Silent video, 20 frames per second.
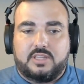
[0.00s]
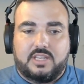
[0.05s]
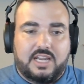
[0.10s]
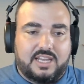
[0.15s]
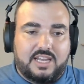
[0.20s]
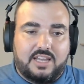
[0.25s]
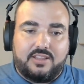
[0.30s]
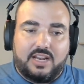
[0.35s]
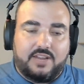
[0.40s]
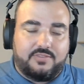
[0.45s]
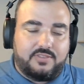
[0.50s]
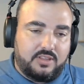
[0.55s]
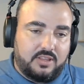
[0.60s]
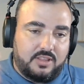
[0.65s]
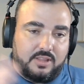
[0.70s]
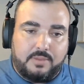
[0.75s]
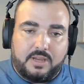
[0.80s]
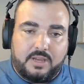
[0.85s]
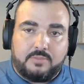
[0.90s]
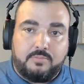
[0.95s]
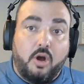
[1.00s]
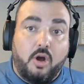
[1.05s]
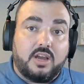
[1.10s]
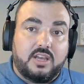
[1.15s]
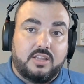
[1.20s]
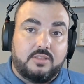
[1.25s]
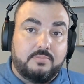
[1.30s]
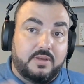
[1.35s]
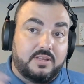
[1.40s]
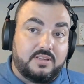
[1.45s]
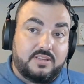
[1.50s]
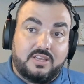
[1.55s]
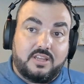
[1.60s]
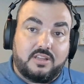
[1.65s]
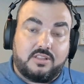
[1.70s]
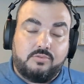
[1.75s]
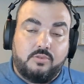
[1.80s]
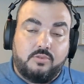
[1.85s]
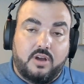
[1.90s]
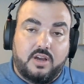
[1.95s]
And I kind of left it in the back pocket. But
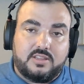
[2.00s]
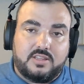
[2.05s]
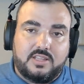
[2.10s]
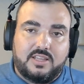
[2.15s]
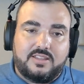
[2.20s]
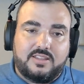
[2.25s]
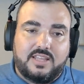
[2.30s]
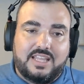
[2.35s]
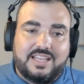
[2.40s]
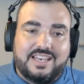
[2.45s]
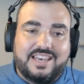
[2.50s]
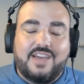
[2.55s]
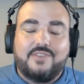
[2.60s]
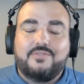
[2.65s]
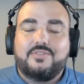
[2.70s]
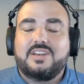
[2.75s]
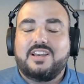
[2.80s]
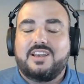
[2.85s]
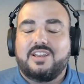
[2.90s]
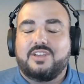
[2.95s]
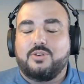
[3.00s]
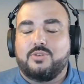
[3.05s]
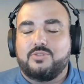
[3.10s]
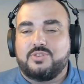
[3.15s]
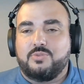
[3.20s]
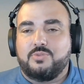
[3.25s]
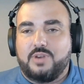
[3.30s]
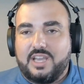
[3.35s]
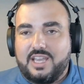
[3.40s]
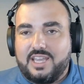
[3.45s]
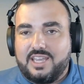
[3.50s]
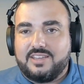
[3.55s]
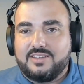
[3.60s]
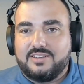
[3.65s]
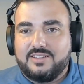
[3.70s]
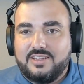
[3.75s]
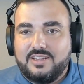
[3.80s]
guess what? It, it never really goes away.